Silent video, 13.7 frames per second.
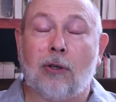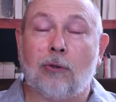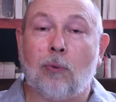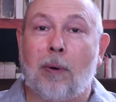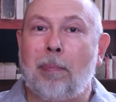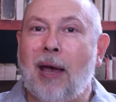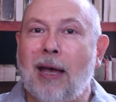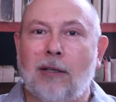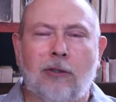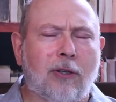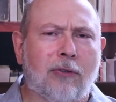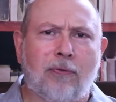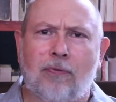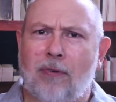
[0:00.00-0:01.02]
is what paints
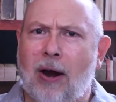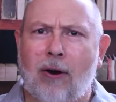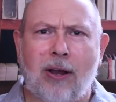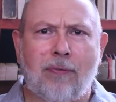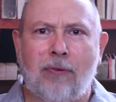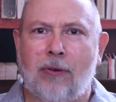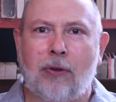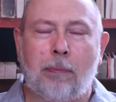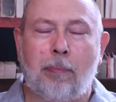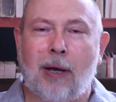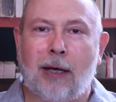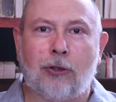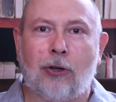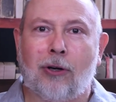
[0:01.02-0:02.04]
this very vivid
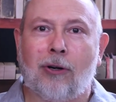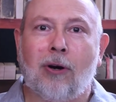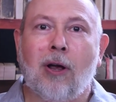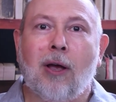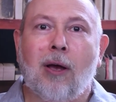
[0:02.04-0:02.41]
picture,